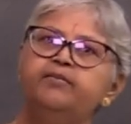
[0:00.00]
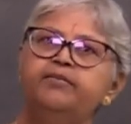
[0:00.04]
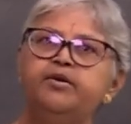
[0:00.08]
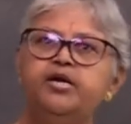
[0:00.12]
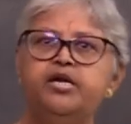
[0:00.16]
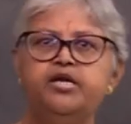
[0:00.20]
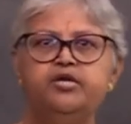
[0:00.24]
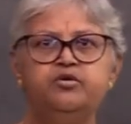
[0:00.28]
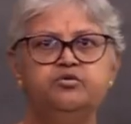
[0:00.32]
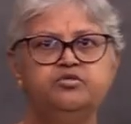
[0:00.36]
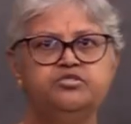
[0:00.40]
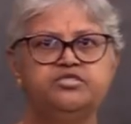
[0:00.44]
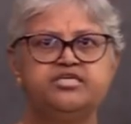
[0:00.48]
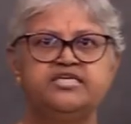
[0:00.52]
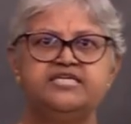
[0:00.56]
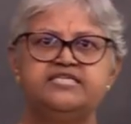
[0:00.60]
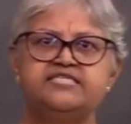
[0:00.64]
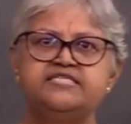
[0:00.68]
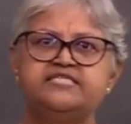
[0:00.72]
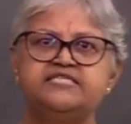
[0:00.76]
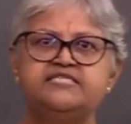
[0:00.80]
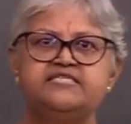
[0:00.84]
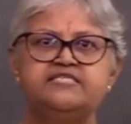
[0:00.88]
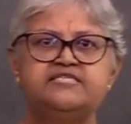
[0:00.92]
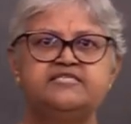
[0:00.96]

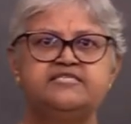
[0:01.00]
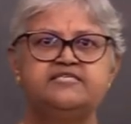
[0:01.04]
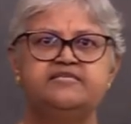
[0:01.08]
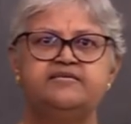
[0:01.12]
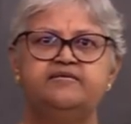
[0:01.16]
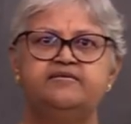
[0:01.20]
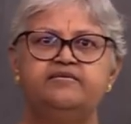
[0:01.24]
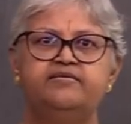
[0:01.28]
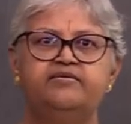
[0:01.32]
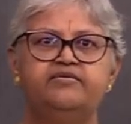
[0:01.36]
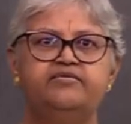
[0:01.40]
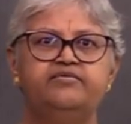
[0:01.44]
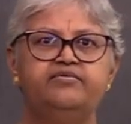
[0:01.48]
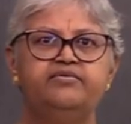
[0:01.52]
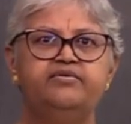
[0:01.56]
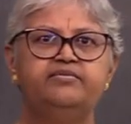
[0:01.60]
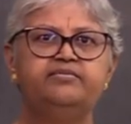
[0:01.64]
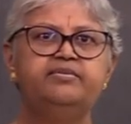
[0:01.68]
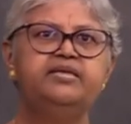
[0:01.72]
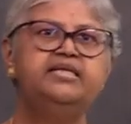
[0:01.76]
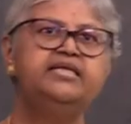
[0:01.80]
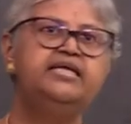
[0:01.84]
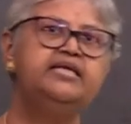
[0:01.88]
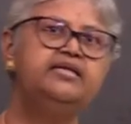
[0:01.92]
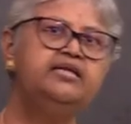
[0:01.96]
producers.
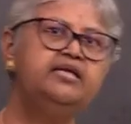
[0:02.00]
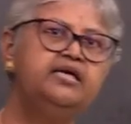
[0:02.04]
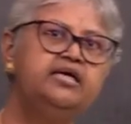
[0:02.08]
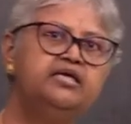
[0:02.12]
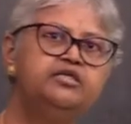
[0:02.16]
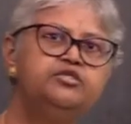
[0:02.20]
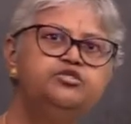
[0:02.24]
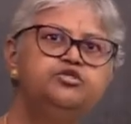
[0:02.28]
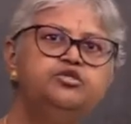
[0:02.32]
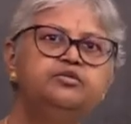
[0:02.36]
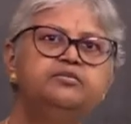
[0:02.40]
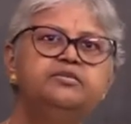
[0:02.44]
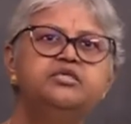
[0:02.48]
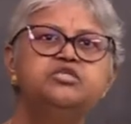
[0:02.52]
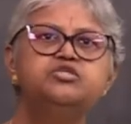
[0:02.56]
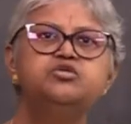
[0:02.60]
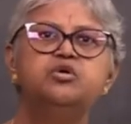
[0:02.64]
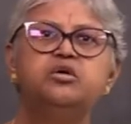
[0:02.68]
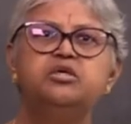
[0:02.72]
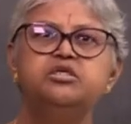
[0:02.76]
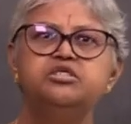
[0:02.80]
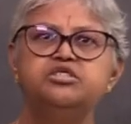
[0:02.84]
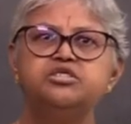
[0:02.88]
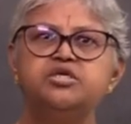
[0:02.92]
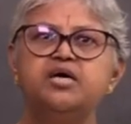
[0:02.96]
But then the consumers
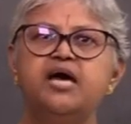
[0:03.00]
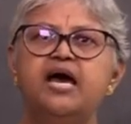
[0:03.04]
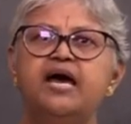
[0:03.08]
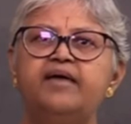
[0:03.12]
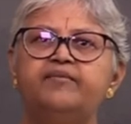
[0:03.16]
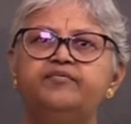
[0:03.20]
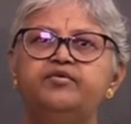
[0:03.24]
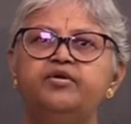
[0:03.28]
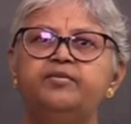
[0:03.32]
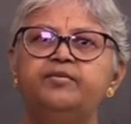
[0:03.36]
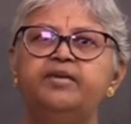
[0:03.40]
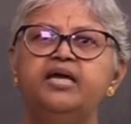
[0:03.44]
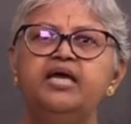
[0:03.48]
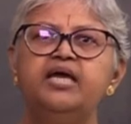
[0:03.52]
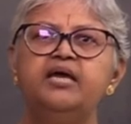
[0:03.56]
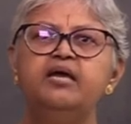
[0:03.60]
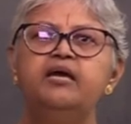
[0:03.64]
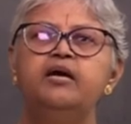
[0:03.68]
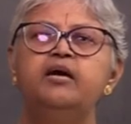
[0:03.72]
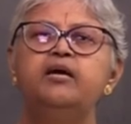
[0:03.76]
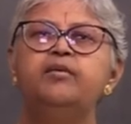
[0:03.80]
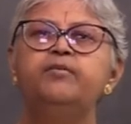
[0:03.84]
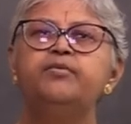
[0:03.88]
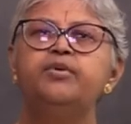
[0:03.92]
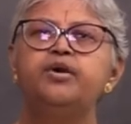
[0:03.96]
also have to
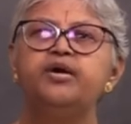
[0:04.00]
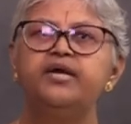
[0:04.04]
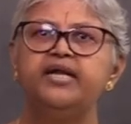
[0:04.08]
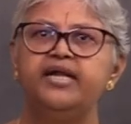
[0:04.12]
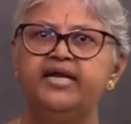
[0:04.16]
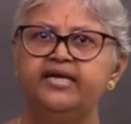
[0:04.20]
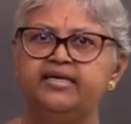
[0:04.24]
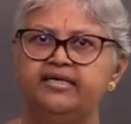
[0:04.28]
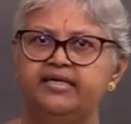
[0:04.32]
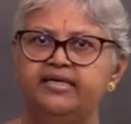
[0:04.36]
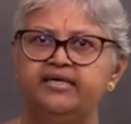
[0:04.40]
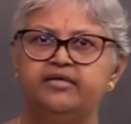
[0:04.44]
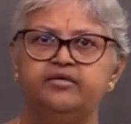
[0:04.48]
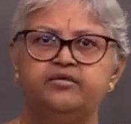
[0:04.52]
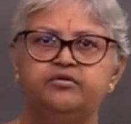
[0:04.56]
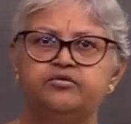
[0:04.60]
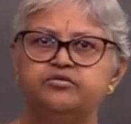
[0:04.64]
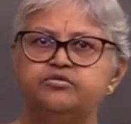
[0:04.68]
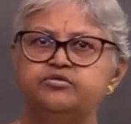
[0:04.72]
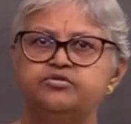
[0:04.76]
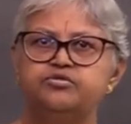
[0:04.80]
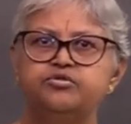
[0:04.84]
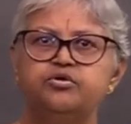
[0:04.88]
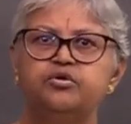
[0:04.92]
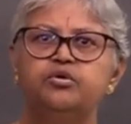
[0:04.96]
be protected.
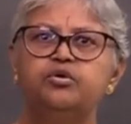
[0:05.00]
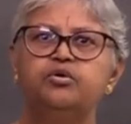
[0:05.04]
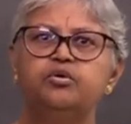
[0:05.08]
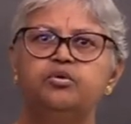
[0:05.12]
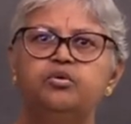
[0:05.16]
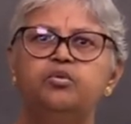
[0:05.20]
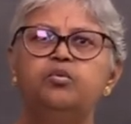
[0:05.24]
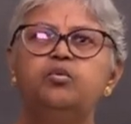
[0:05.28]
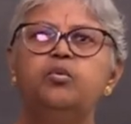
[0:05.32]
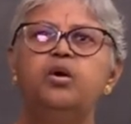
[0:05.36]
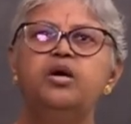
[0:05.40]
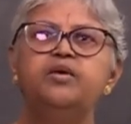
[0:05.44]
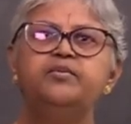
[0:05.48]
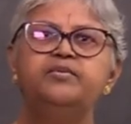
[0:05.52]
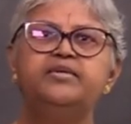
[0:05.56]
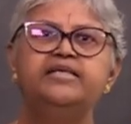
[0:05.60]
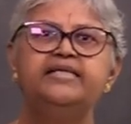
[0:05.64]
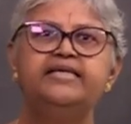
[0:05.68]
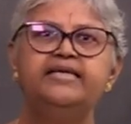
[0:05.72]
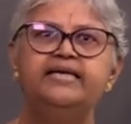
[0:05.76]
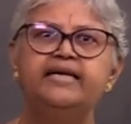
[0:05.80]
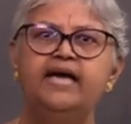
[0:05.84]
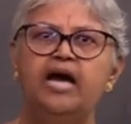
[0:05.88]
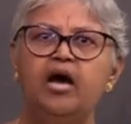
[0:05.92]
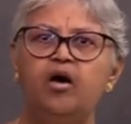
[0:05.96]
So what
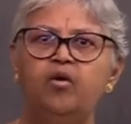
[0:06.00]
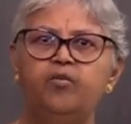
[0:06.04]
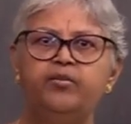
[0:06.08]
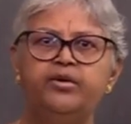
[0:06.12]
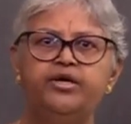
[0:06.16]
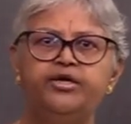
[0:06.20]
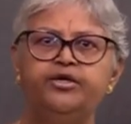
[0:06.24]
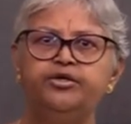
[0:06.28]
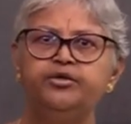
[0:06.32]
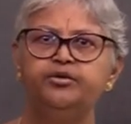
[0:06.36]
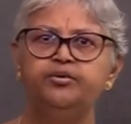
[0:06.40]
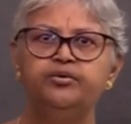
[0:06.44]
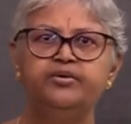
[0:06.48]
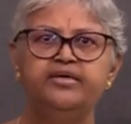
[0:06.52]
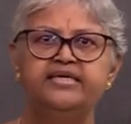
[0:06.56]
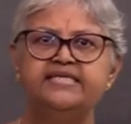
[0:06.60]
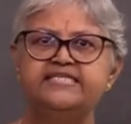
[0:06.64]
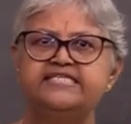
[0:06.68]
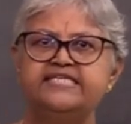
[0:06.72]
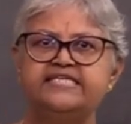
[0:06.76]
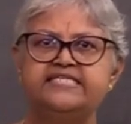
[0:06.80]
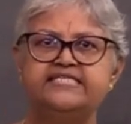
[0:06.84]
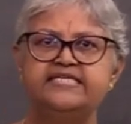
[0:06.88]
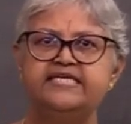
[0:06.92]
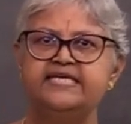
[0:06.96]
will the government do
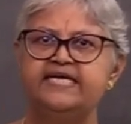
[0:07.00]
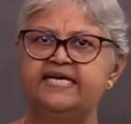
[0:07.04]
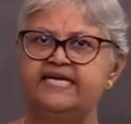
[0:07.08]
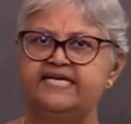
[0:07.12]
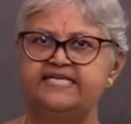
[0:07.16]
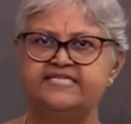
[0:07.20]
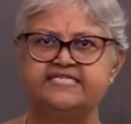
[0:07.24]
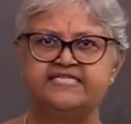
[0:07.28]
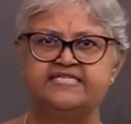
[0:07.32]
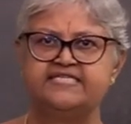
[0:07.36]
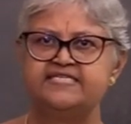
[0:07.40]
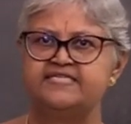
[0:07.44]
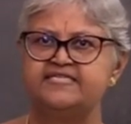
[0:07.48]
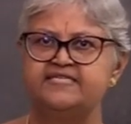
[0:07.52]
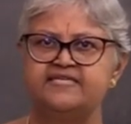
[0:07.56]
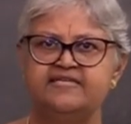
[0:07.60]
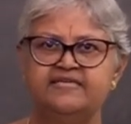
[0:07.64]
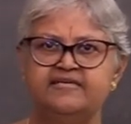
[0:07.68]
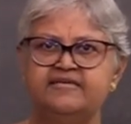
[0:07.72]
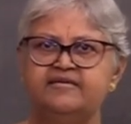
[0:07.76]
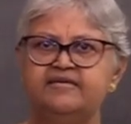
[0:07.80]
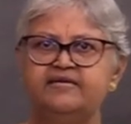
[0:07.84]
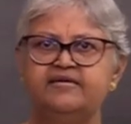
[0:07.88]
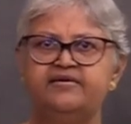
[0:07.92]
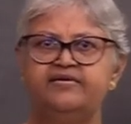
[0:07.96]
in such a case?
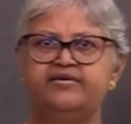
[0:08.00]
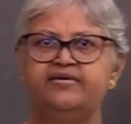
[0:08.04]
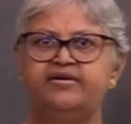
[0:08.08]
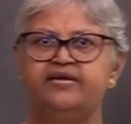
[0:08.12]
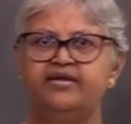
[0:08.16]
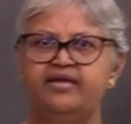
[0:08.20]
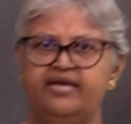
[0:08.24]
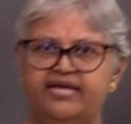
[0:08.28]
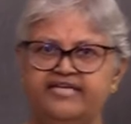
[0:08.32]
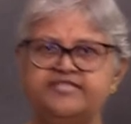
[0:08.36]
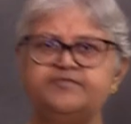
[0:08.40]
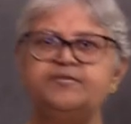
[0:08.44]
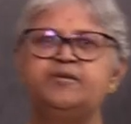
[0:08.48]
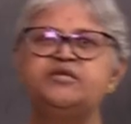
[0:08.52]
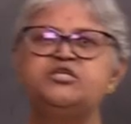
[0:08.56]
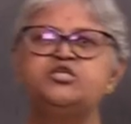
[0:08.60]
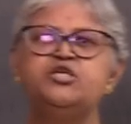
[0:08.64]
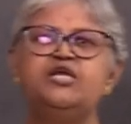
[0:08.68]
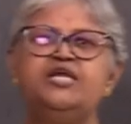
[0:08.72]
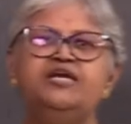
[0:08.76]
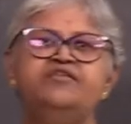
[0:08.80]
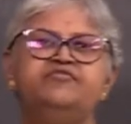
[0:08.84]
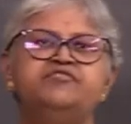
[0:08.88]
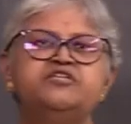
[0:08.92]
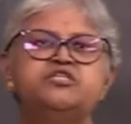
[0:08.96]

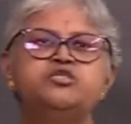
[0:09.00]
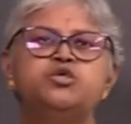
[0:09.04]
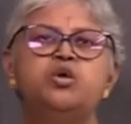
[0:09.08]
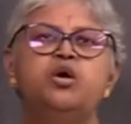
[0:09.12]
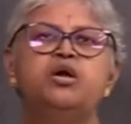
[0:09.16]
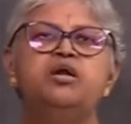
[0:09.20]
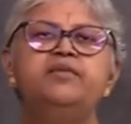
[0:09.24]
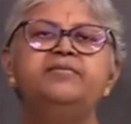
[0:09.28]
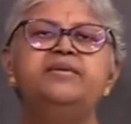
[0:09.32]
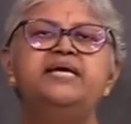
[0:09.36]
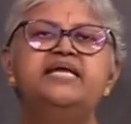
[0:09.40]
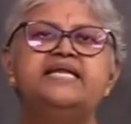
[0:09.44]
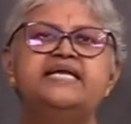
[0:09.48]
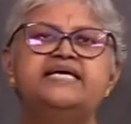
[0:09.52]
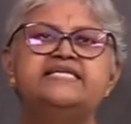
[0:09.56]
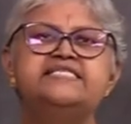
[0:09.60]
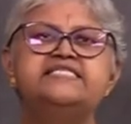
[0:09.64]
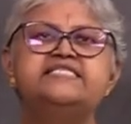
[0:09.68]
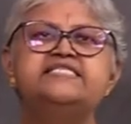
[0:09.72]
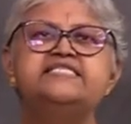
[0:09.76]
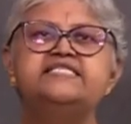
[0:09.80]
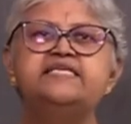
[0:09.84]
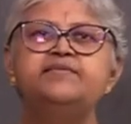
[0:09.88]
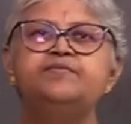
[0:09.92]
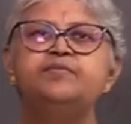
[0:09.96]
Especially if it's going to be a
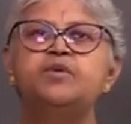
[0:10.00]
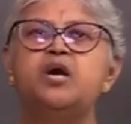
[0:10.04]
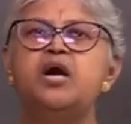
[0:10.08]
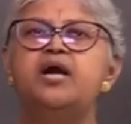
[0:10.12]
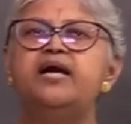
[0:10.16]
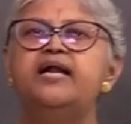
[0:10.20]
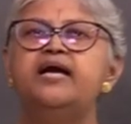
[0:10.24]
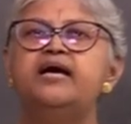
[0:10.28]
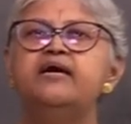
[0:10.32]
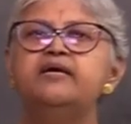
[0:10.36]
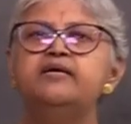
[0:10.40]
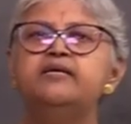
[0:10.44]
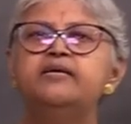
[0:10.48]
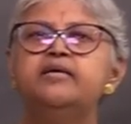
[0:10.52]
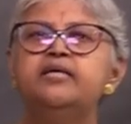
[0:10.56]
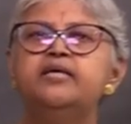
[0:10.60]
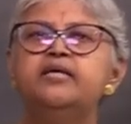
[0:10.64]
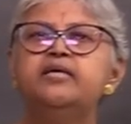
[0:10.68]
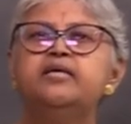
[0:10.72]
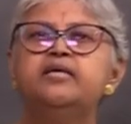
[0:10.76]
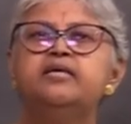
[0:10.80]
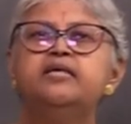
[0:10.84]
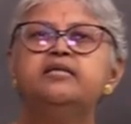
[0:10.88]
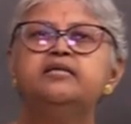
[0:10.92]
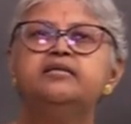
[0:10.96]
necessity product,
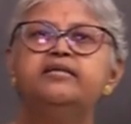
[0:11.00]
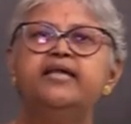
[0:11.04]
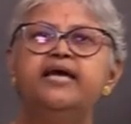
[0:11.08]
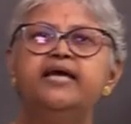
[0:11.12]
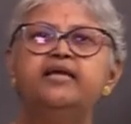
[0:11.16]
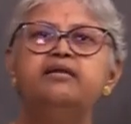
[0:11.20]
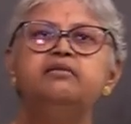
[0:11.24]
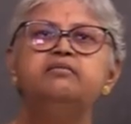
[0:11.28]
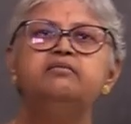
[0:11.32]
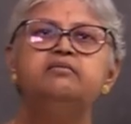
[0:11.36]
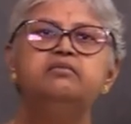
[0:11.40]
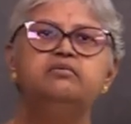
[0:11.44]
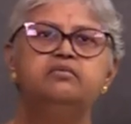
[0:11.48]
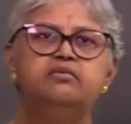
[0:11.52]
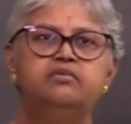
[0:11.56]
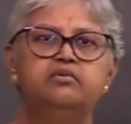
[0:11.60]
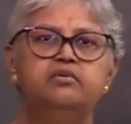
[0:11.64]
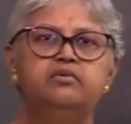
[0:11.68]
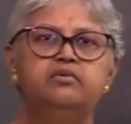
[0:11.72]
then